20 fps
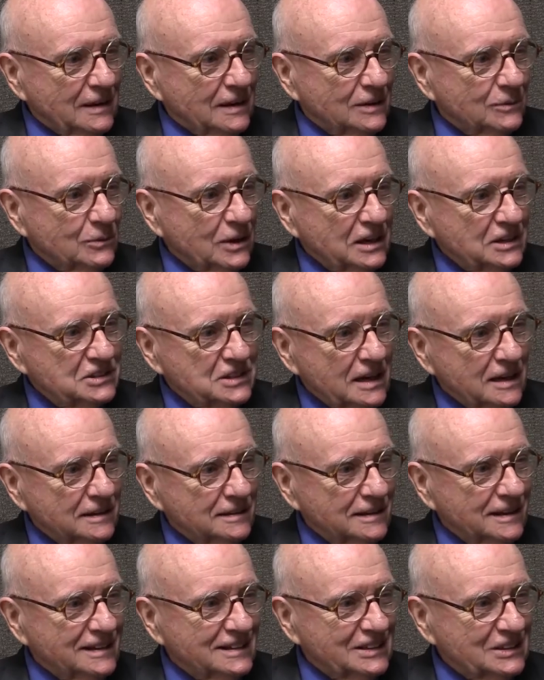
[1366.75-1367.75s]
a
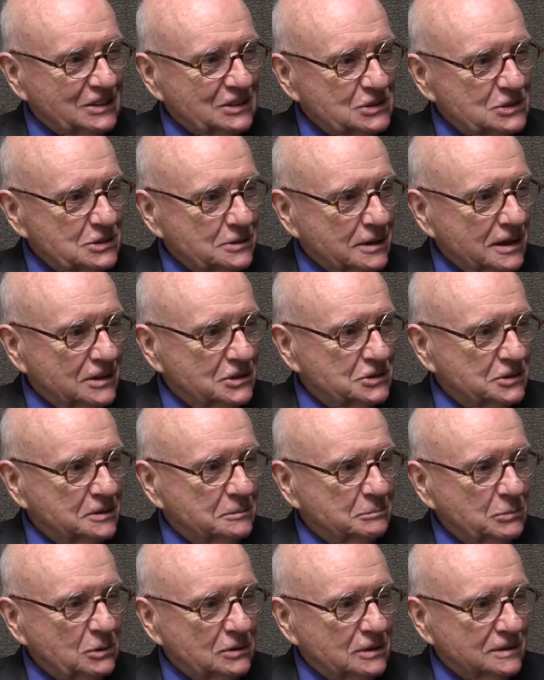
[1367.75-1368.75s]
rectangle out of the structure
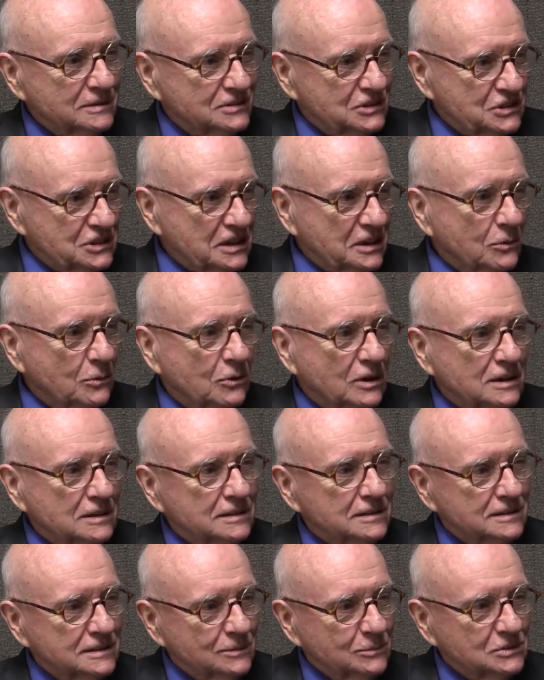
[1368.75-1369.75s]
and put a
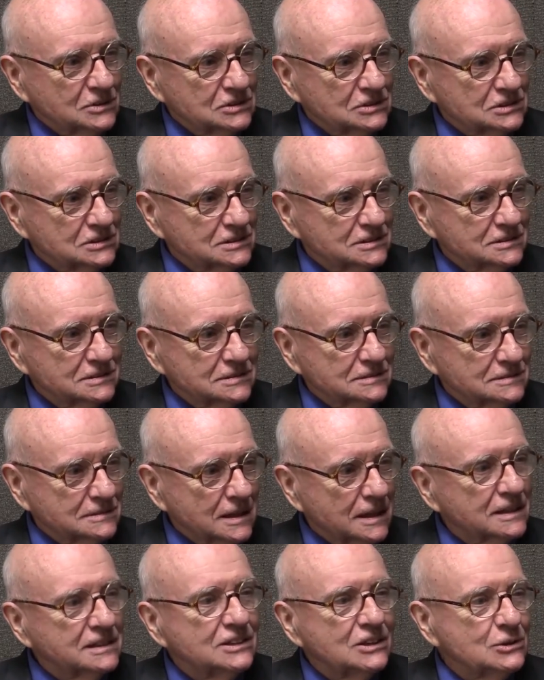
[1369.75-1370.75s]
stairwell that was
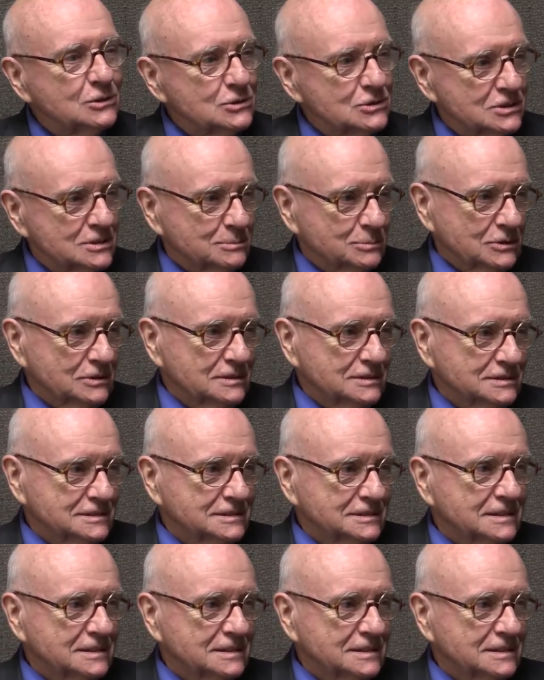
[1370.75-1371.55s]
unusable.